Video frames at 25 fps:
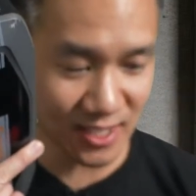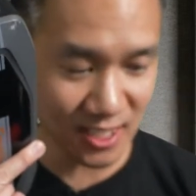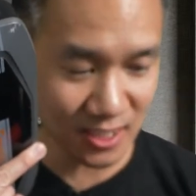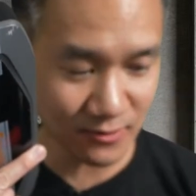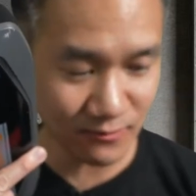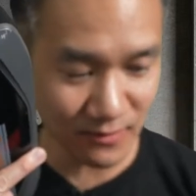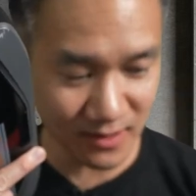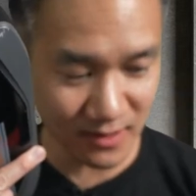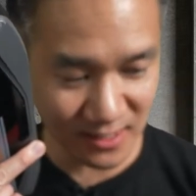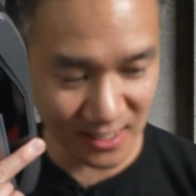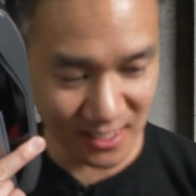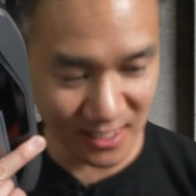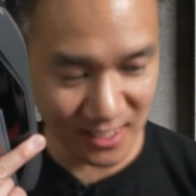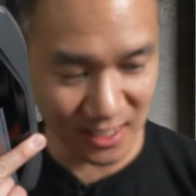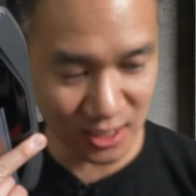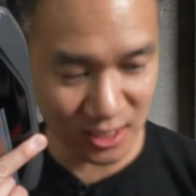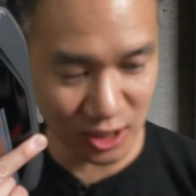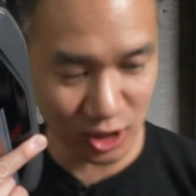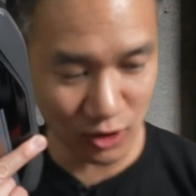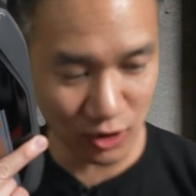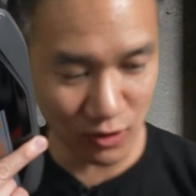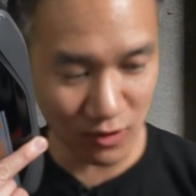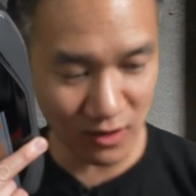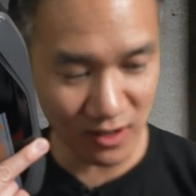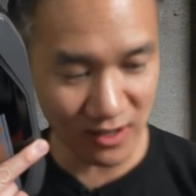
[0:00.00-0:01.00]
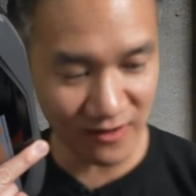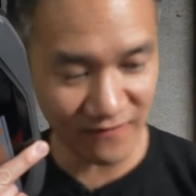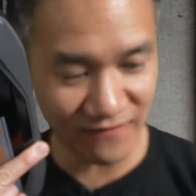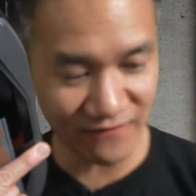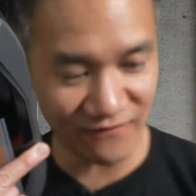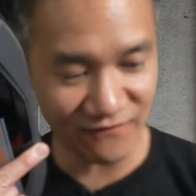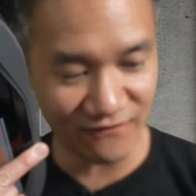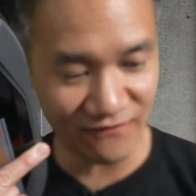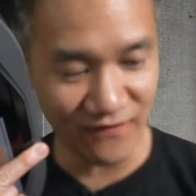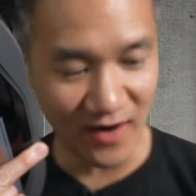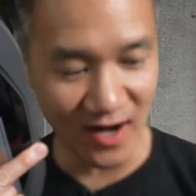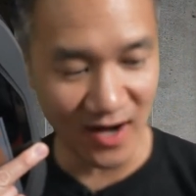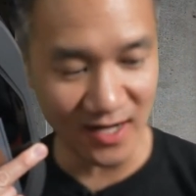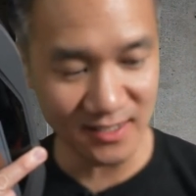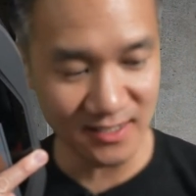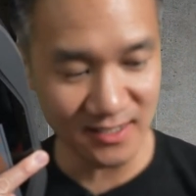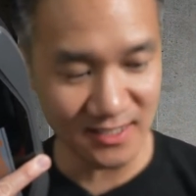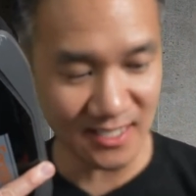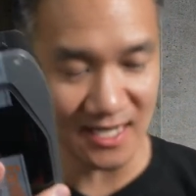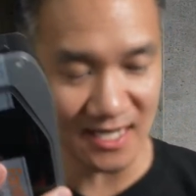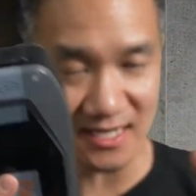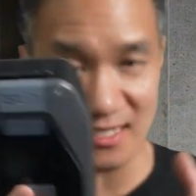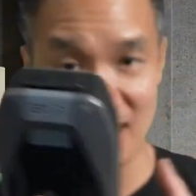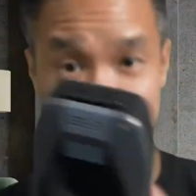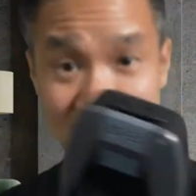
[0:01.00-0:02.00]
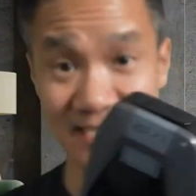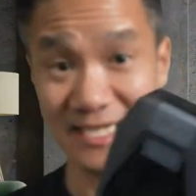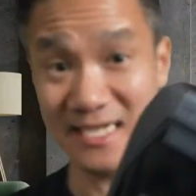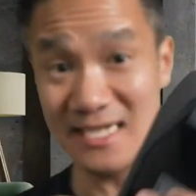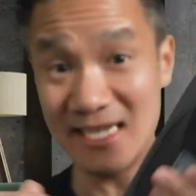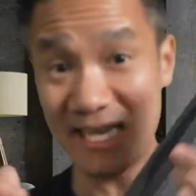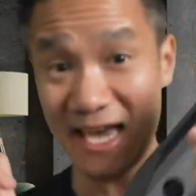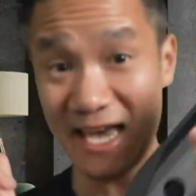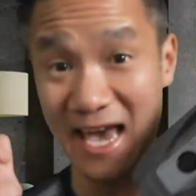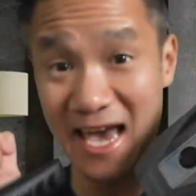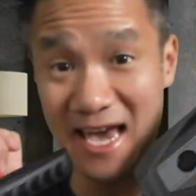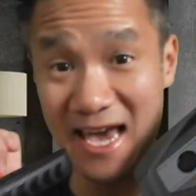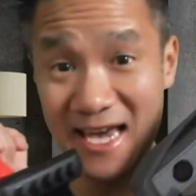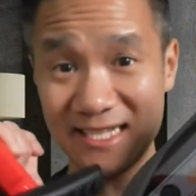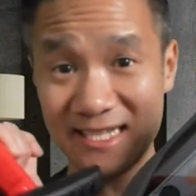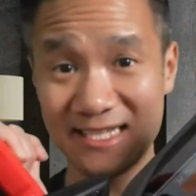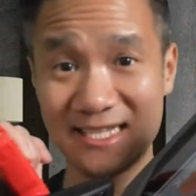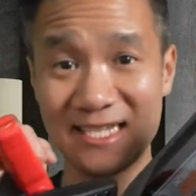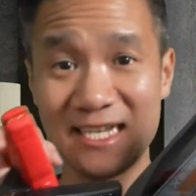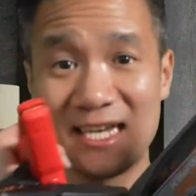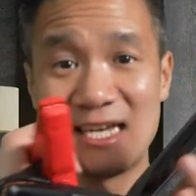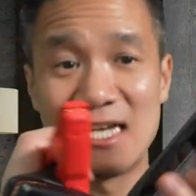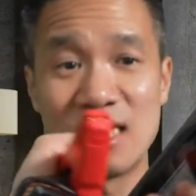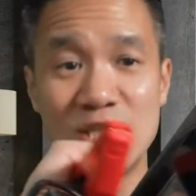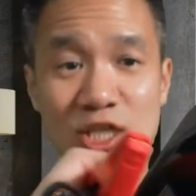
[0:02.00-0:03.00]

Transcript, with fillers: this one is your Fanttik T8